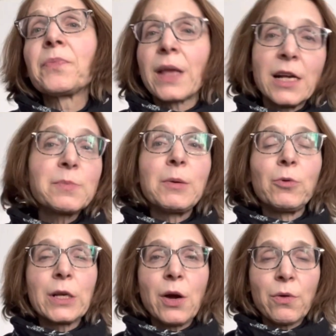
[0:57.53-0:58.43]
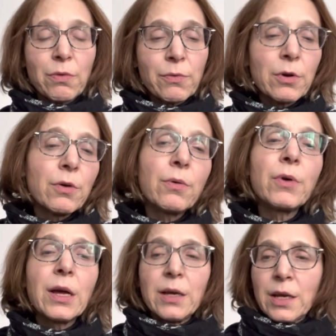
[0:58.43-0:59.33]
as people would go through
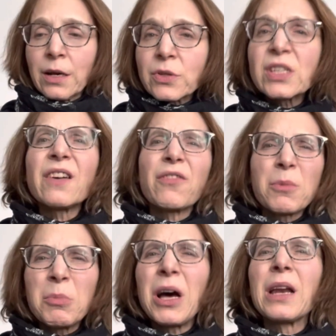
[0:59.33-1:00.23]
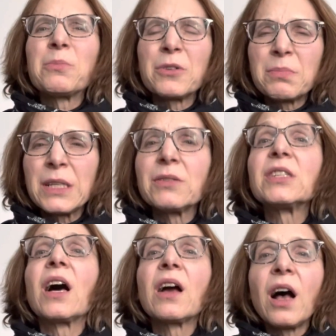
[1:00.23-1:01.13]
you know, stuff from the bottom would be
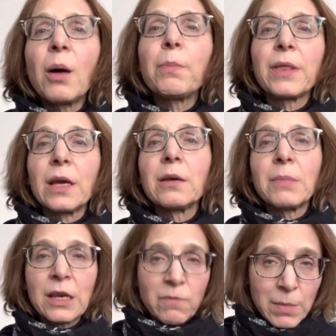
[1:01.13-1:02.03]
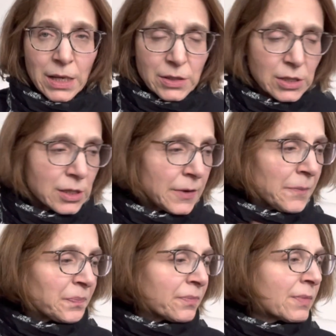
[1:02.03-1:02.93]
dug up that you might have missed.
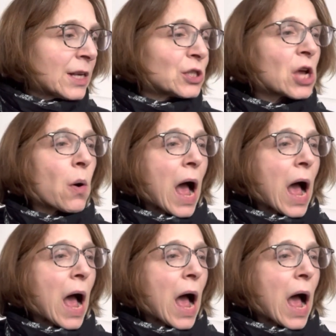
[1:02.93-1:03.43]
So